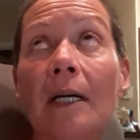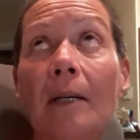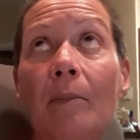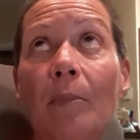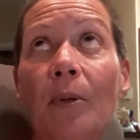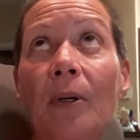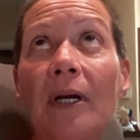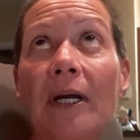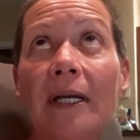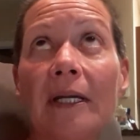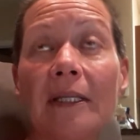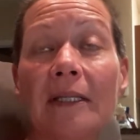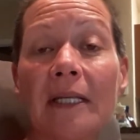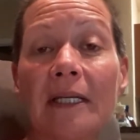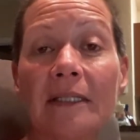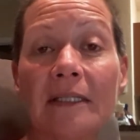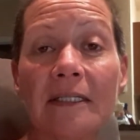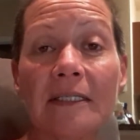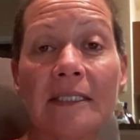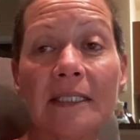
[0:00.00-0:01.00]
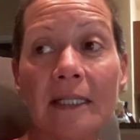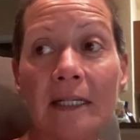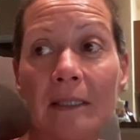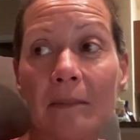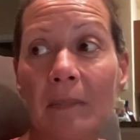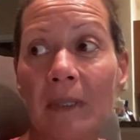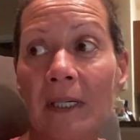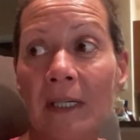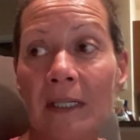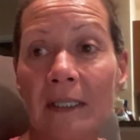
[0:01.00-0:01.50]
I'm praying that this
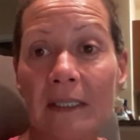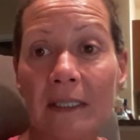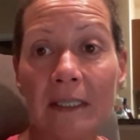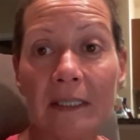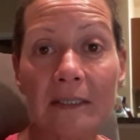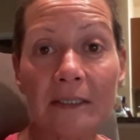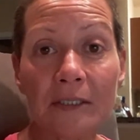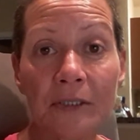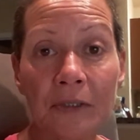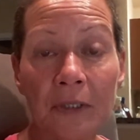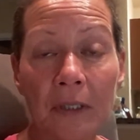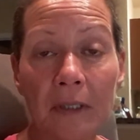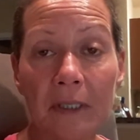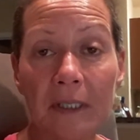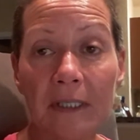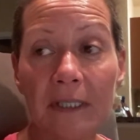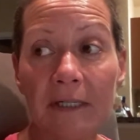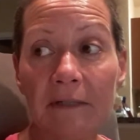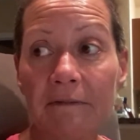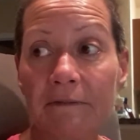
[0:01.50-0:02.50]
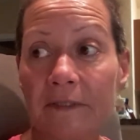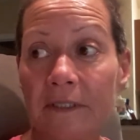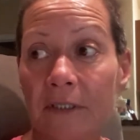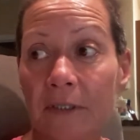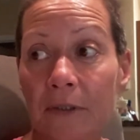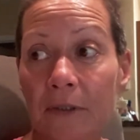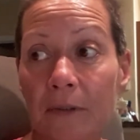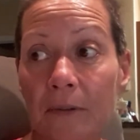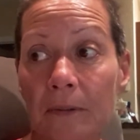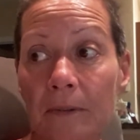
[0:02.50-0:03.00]
antibiotic is strong enough
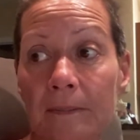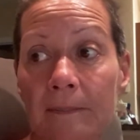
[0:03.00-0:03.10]
to